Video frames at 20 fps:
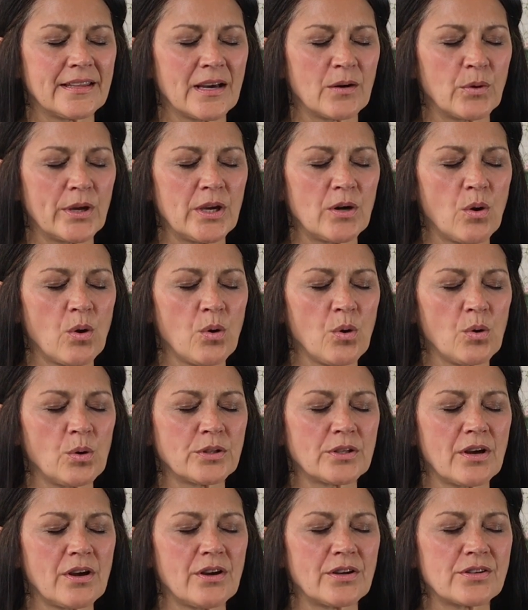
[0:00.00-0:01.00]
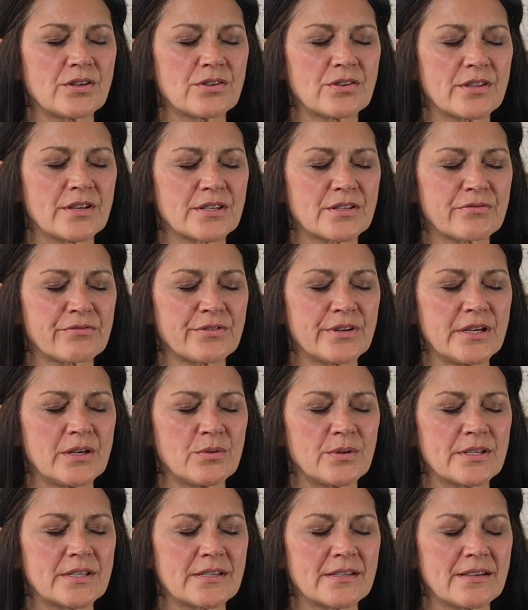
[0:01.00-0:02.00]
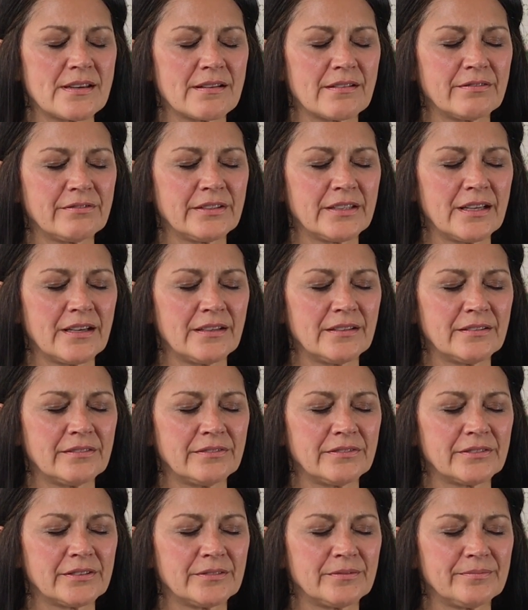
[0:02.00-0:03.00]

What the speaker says: that we hold on to this frequency of love.